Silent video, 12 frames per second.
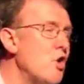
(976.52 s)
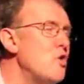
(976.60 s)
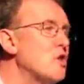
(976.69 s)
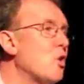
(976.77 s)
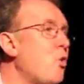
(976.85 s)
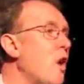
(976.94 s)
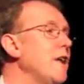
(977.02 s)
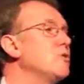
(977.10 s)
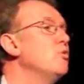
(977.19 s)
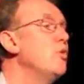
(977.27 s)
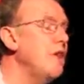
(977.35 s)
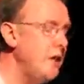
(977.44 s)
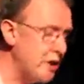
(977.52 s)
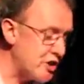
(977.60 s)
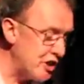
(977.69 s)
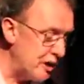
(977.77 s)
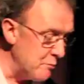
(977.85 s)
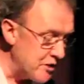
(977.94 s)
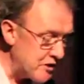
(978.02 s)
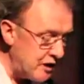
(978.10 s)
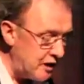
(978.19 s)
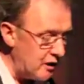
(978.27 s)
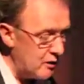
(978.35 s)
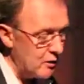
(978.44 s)
You don't quite read a
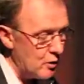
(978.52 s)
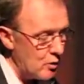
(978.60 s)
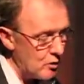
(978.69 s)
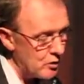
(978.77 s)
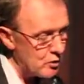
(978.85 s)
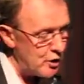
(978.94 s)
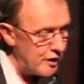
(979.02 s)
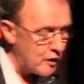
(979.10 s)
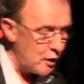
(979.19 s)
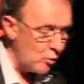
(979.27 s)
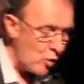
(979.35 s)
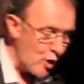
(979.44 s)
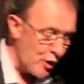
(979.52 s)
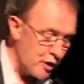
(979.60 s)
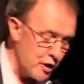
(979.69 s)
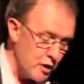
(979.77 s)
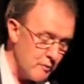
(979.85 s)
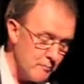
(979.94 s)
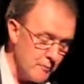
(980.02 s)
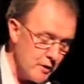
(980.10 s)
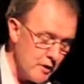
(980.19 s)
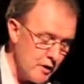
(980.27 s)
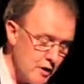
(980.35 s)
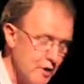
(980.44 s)
Seamus Deane critical work
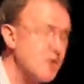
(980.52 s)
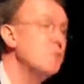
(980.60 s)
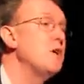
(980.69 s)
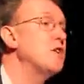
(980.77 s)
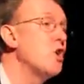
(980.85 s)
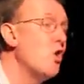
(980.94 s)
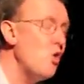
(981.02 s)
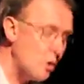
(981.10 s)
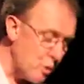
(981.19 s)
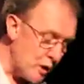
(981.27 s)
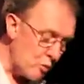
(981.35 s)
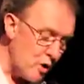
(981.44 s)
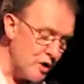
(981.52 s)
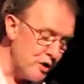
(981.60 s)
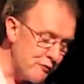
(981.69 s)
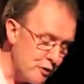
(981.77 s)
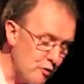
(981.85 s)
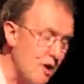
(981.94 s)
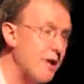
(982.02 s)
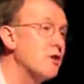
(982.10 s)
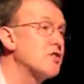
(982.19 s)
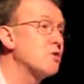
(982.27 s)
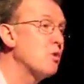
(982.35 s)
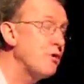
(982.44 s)
to be told what a wonderful
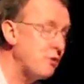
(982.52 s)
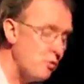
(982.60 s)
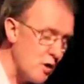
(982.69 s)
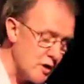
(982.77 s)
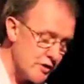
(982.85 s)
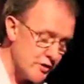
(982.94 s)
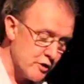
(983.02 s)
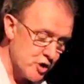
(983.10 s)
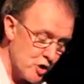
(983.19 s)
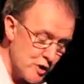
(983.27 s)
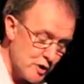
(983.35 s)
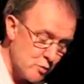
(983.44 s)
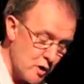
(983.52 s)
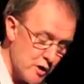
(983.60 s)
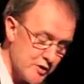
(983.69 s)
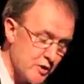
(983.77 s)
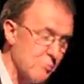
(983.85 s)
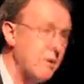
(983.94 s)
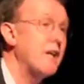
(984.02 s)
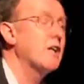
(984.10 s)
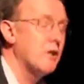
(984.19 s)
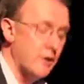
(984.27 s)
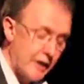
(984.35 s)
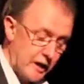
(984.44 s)
writer Swift was, or Joyce was, or
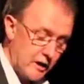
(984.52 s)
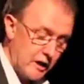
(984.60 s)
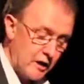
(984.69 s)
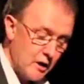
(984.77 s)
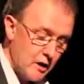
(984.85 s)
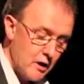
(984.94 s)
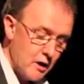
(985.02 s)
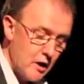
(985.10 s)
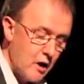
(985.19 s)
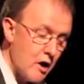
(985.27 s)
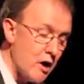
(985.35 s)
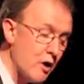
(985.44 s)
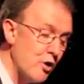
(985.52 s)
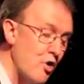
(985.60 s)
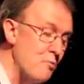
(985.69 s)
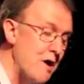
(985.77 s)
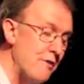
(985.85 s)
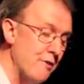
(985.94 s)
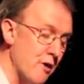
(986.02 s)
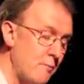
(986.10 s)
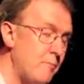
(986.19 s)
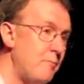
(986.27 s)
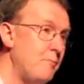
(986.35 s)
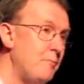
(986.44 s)
Beckett, or Heaney, or whomever.
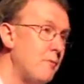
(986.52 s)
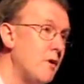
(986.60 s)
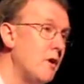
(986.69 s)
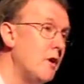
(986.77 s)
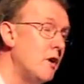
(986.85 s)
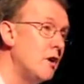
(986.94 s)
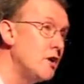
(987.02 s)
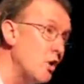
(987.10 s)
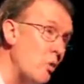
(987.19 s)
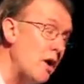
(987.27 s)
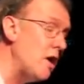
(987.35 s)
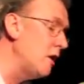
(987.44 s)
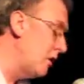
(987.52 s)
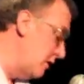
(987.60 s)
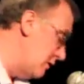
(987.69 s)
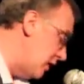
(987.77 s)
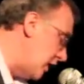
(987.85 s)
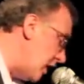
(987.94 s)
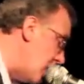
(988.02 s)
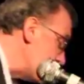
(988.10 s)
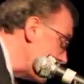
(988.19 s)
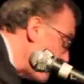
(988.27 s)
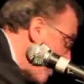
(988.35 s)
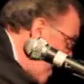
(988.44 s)
You will,
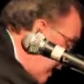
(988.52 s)
along the